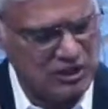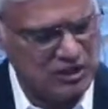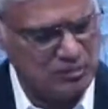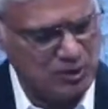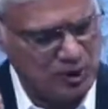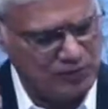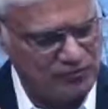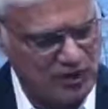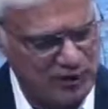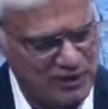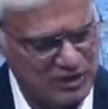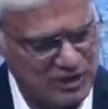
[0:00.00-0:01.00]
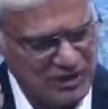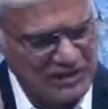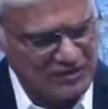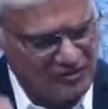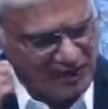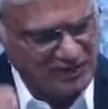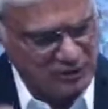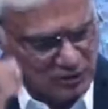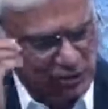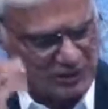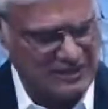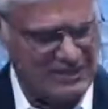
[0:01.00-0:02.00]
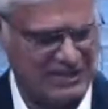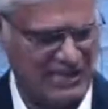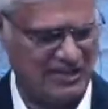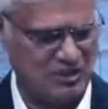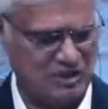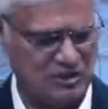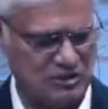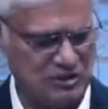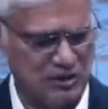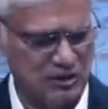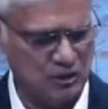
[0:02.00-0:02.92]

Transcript: small voice if I could only catch it.